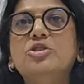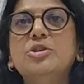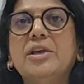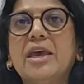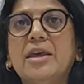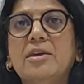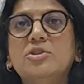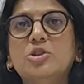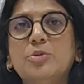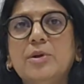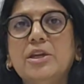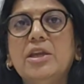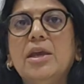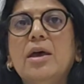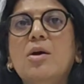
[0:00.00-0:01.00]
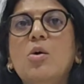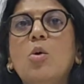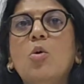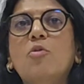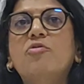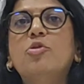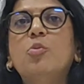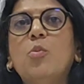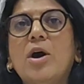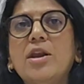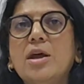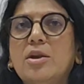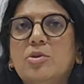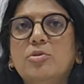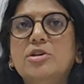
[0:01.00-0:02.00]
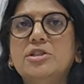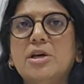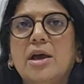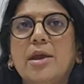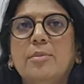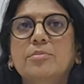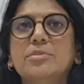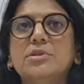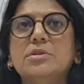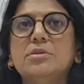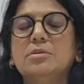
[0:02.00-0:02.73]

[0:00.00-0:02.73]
to India over 100 times.